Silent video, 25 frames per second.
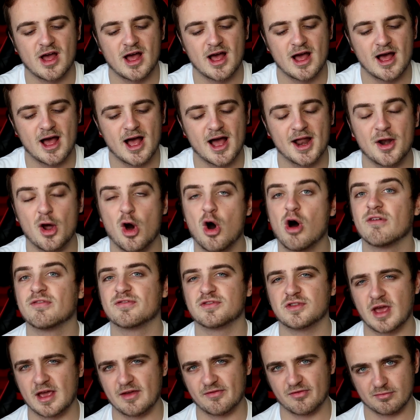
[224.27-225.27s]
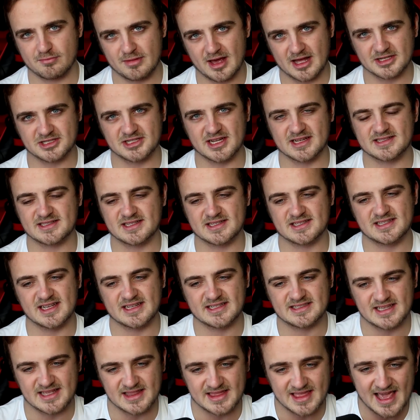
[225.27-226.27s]
an off day for Manchester
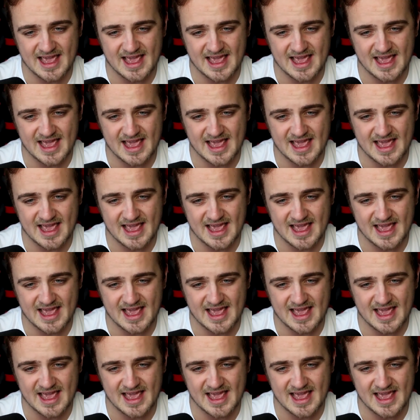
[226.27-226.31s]
City.